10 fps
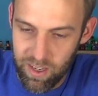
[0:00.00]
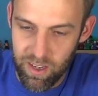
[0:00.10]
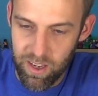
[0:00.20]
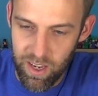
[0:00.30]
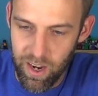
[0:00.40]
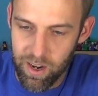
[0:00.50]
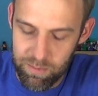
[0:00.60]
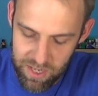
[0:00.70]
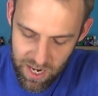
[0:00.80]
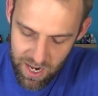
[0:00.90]
Yeah,
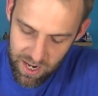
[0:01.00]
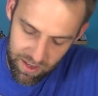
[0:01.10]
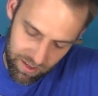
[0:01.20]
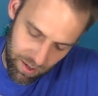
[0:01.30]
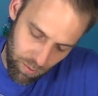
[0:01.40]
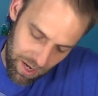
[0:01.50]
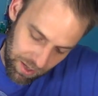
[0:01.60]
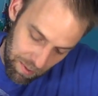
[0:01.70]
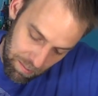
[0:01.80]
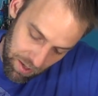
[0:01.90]
come say hi. They're
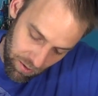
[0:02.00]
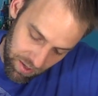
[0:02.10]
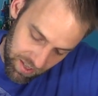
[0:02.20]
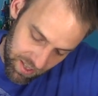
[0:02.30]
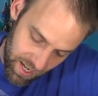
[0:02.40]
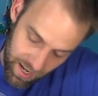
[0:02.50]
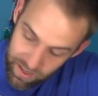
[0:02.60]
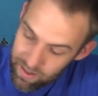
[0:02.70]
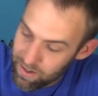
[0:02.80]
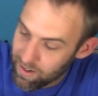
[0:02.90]
watching me build this set.